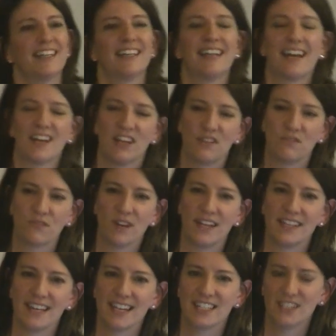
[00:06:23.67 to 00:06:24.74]
And, and
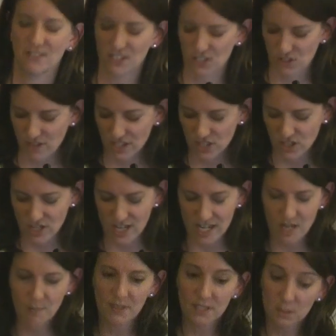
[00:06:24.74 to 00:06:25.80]
Fran, the activities director, got
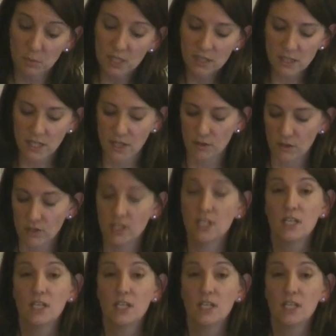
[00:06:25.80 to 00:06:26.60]
up and said, "Well, you know,